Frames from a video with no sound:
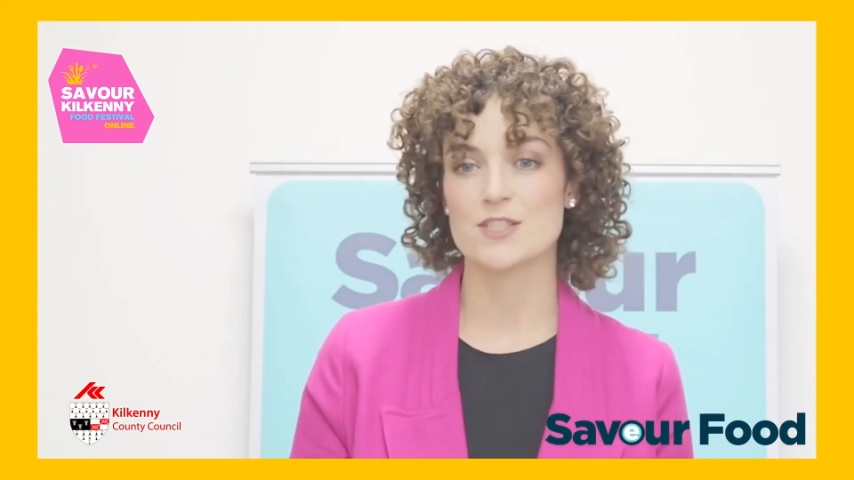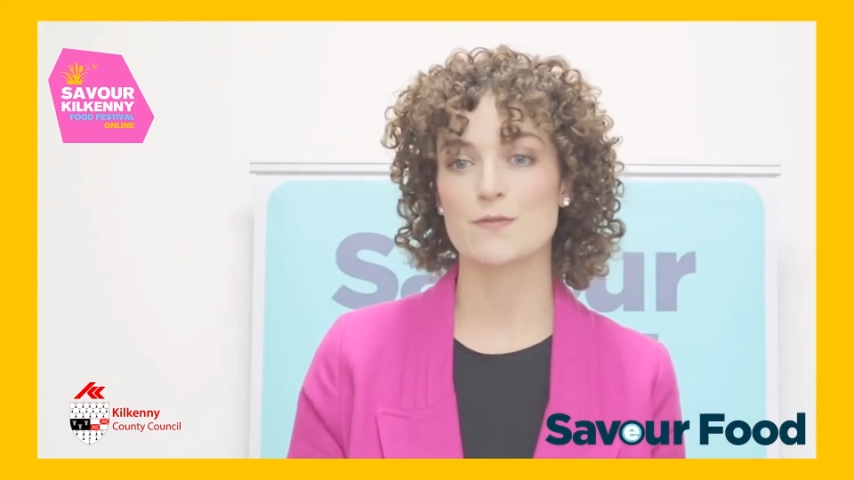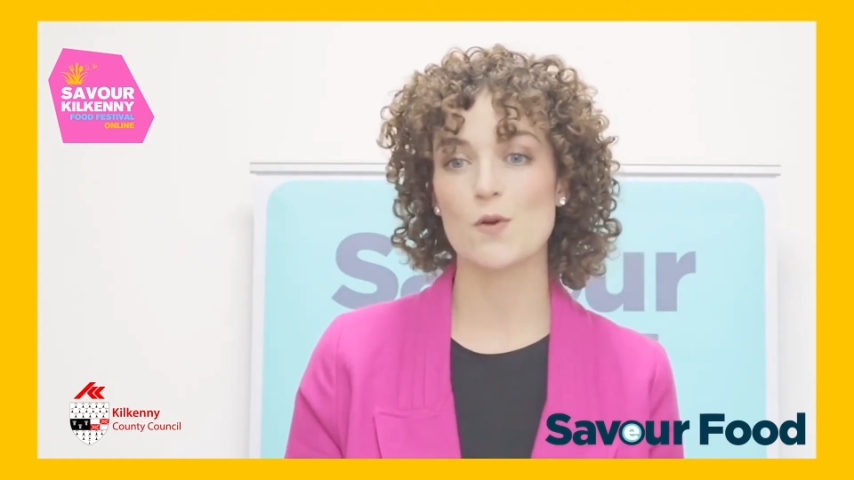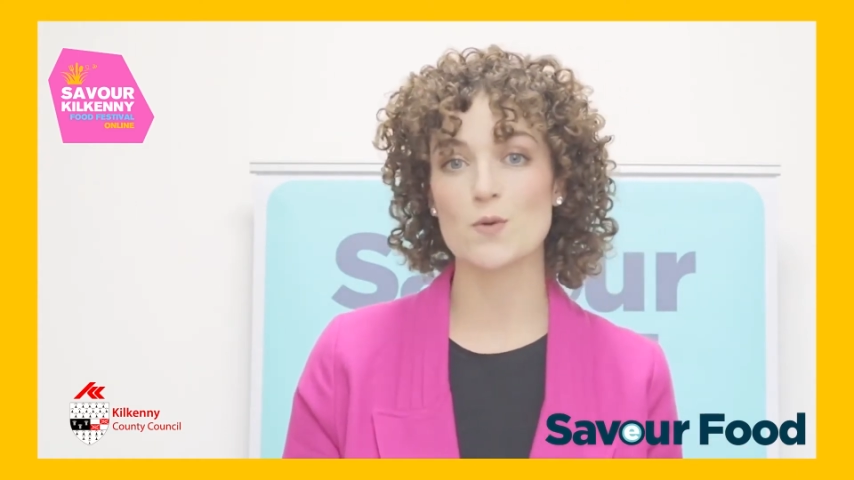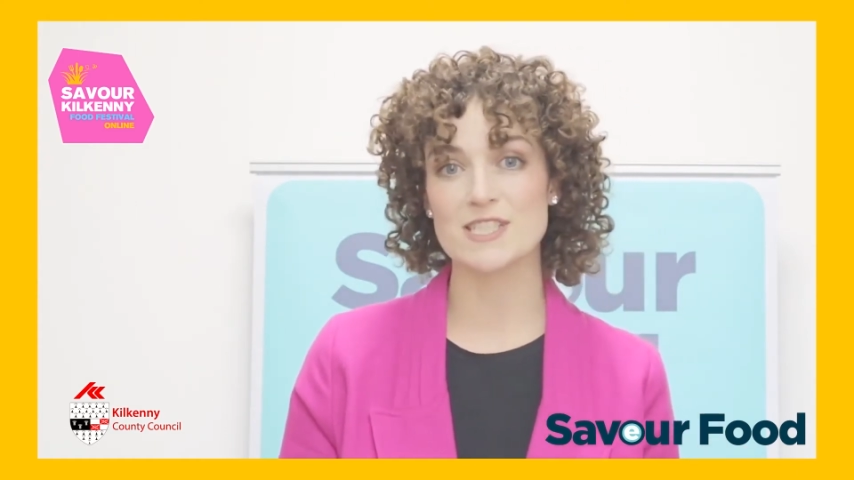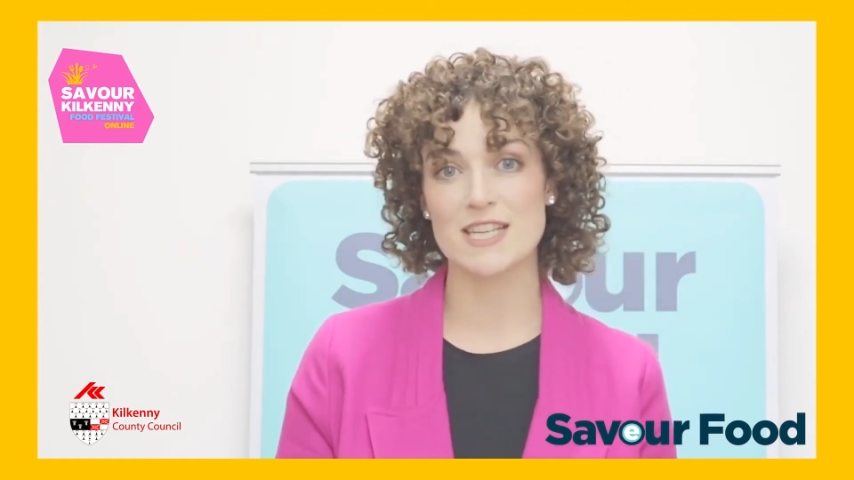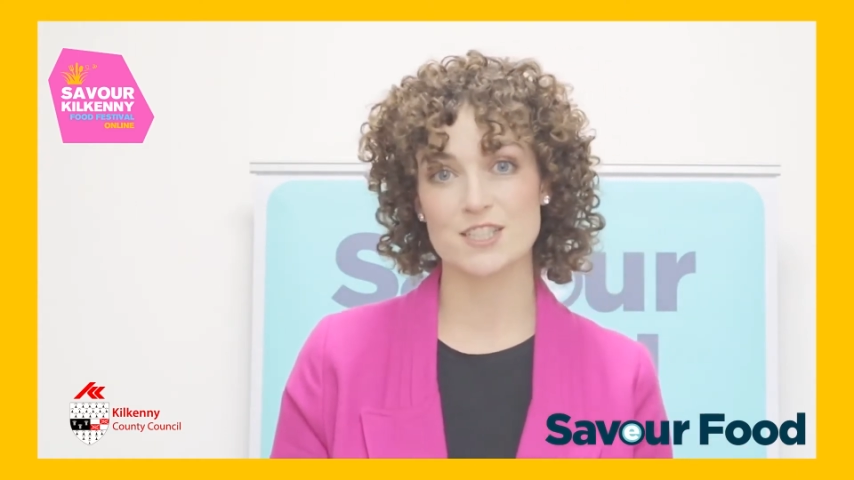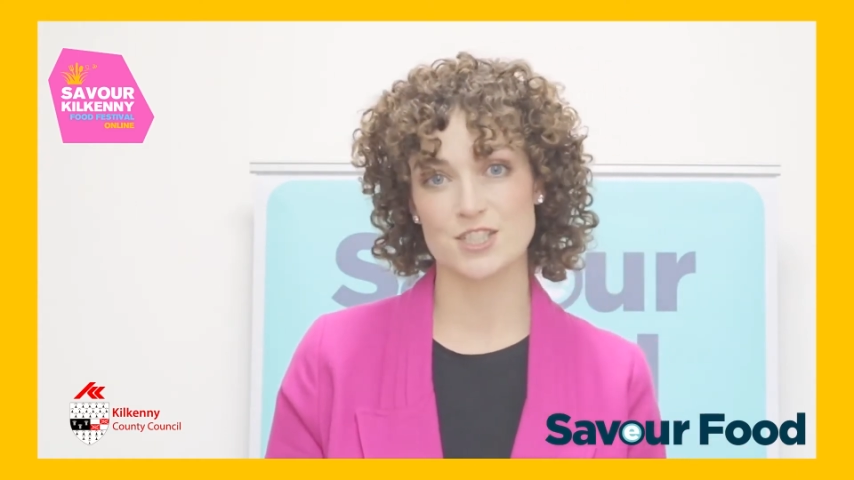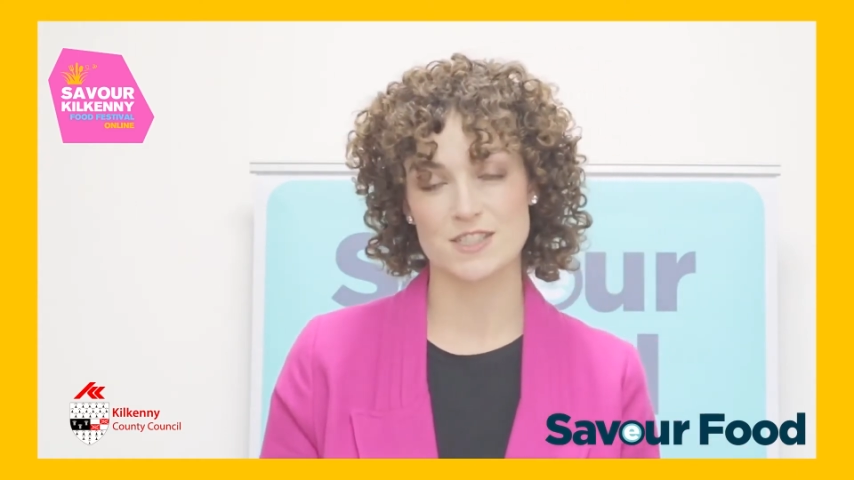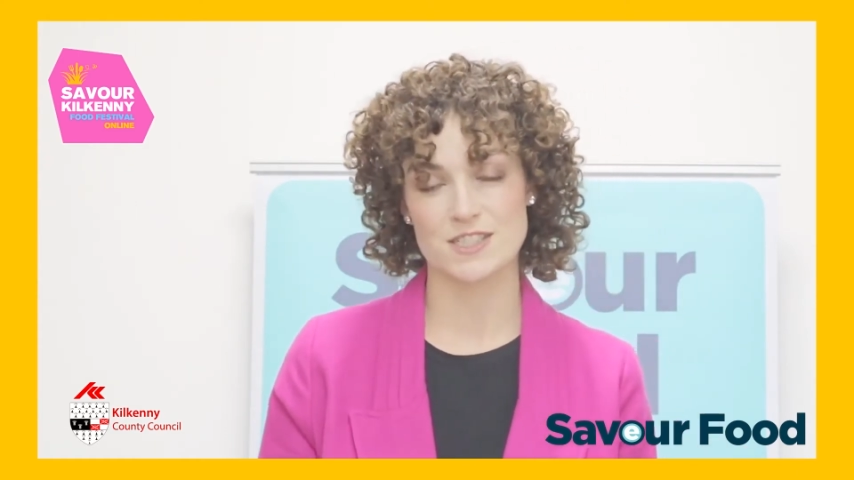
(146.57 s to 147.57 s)
There's four
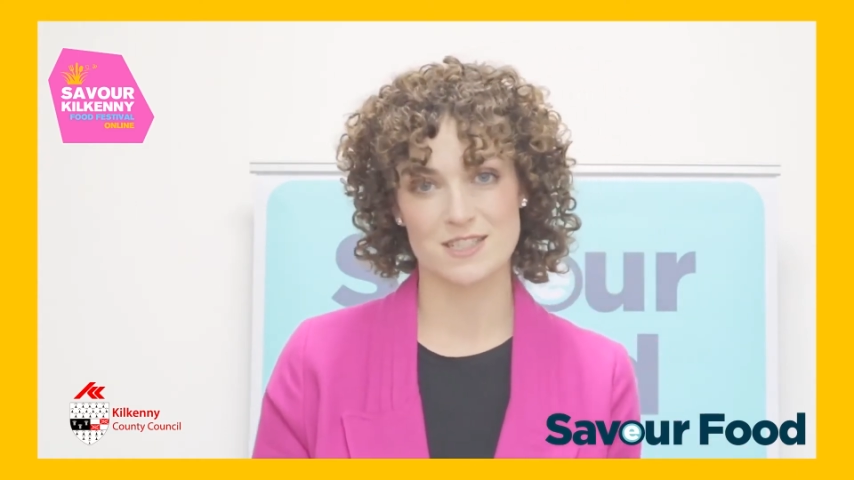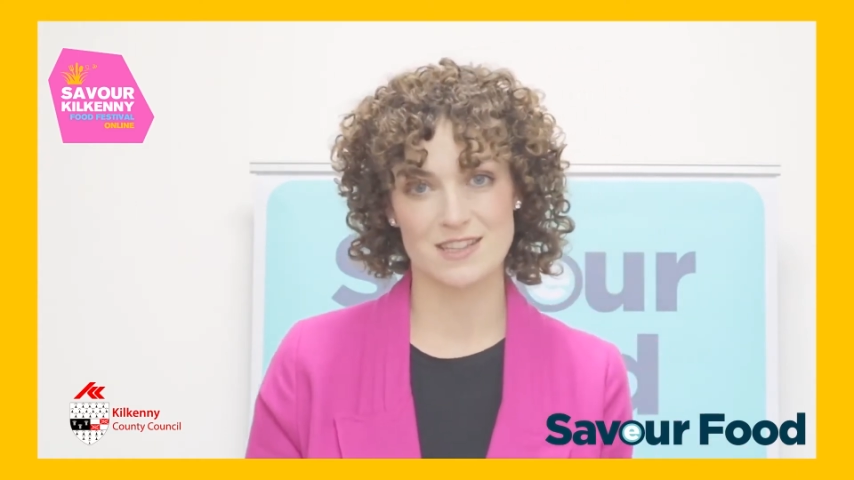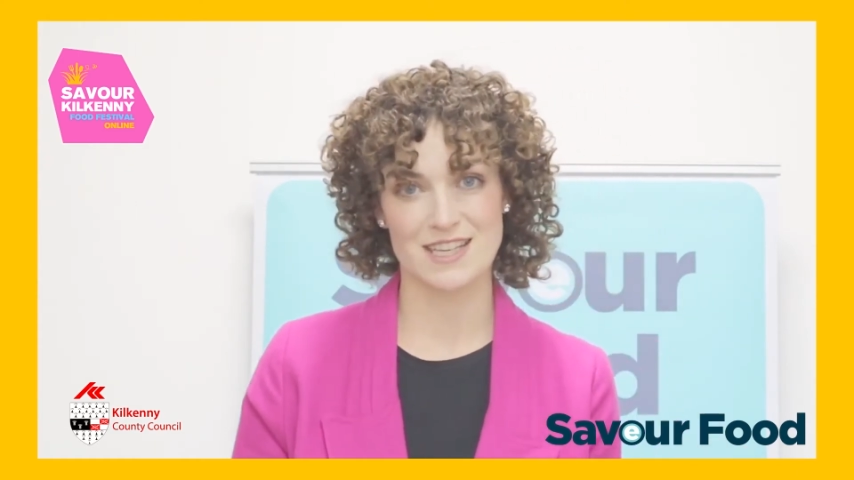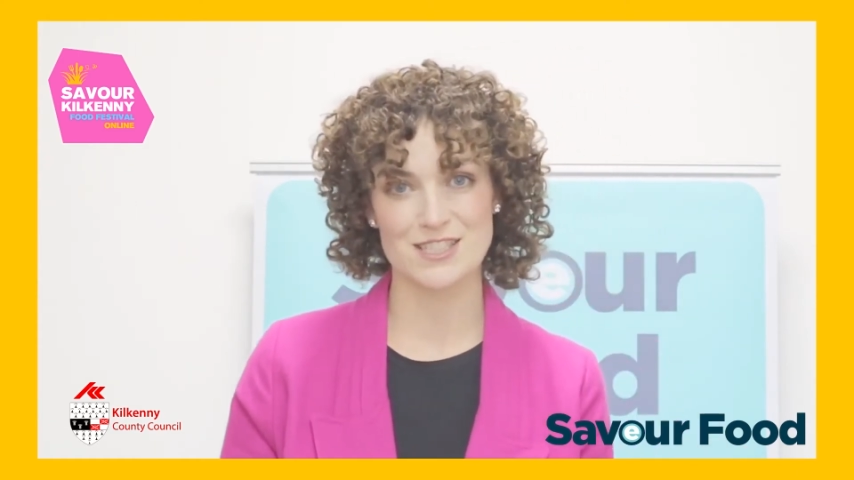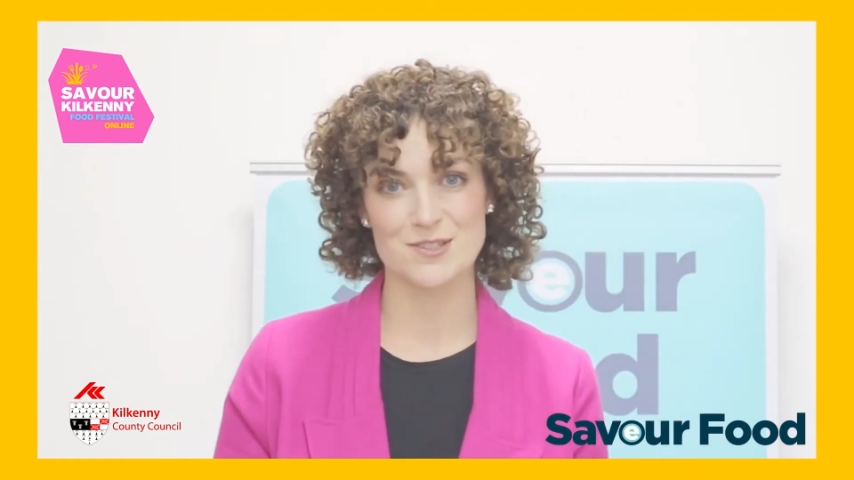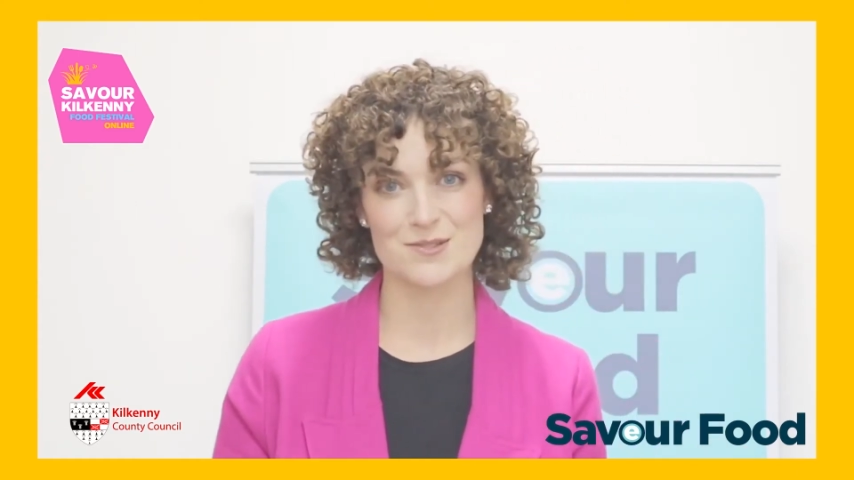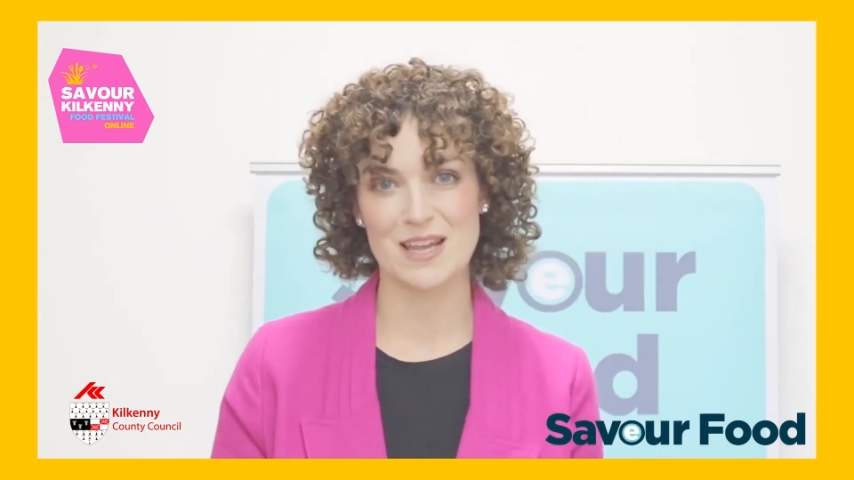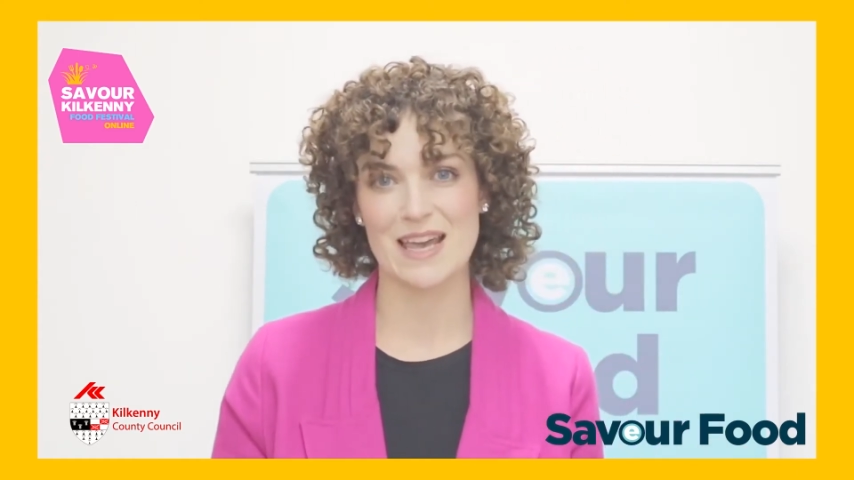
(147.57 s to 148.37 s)
sections to the eTool,